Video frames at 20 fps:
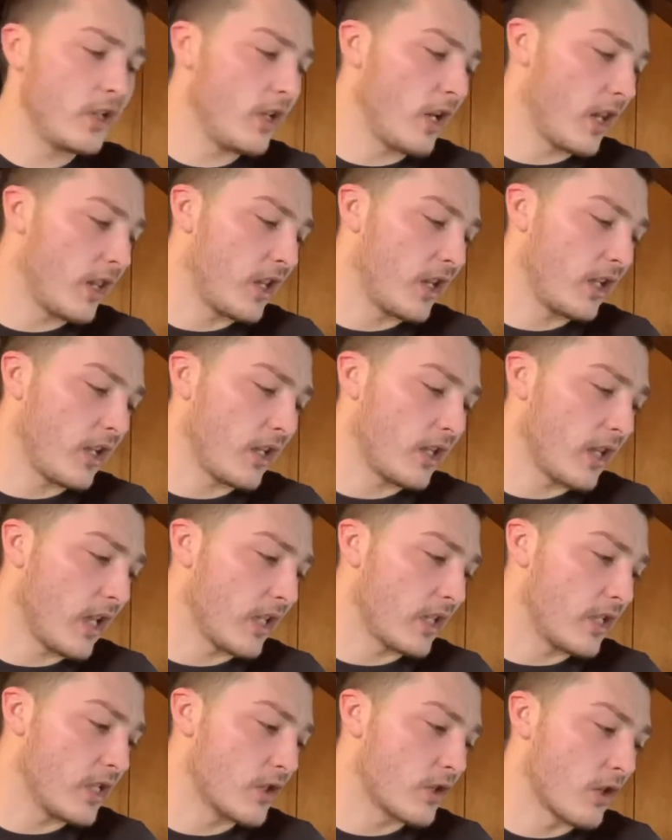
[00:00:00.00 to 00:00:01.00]
I think that, that
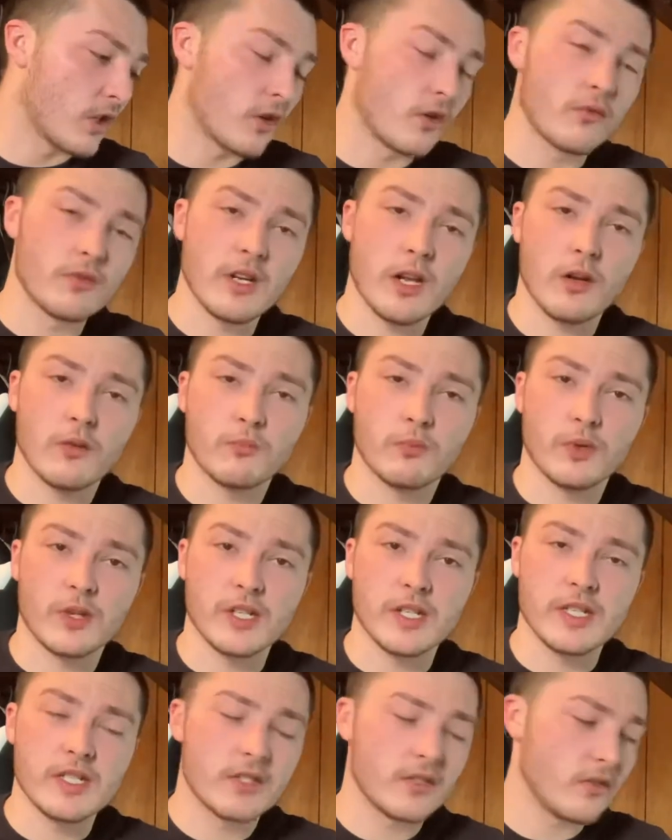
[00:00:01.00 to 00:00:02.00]
these could go down pretty
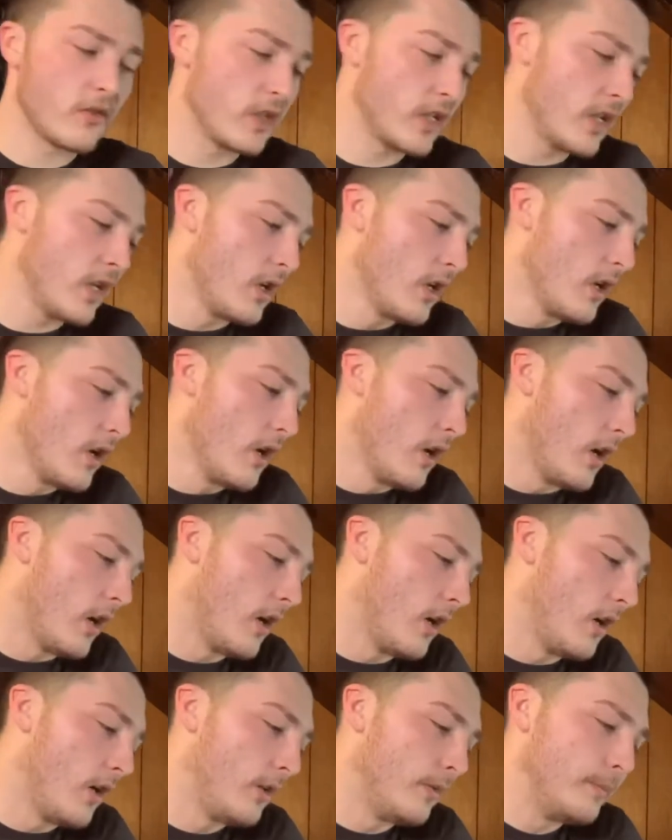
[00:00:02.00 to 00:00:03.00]
easily,
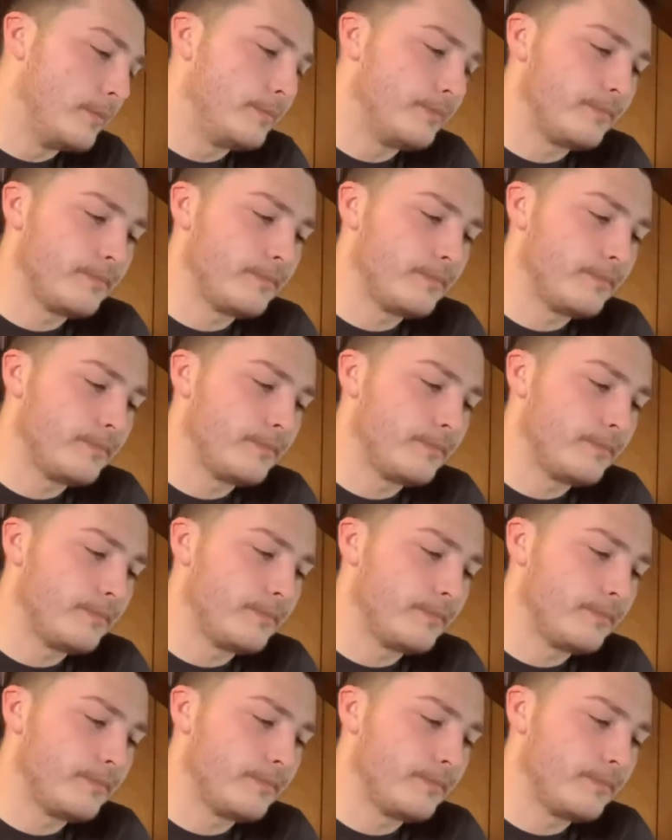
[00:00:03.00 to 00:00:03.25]
um,